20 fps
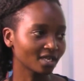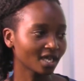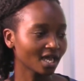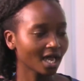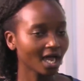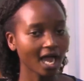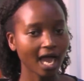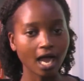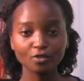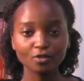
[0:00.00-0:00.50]

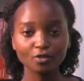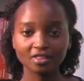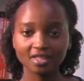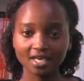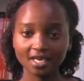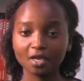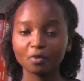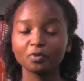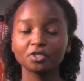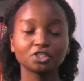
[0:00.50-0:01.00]
How then are
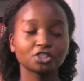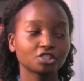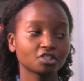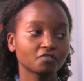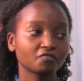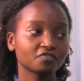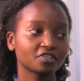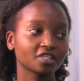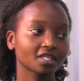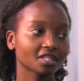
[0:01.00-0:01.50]
we
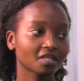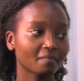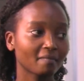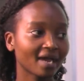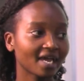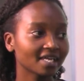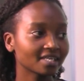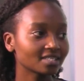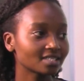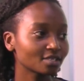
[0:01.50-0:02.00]
shifting the
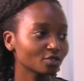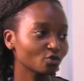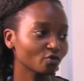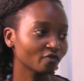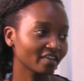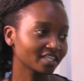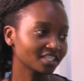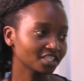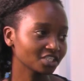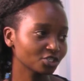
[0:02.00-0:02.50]
mindset of a
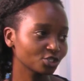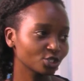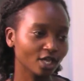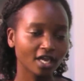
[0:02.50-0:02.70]
teacher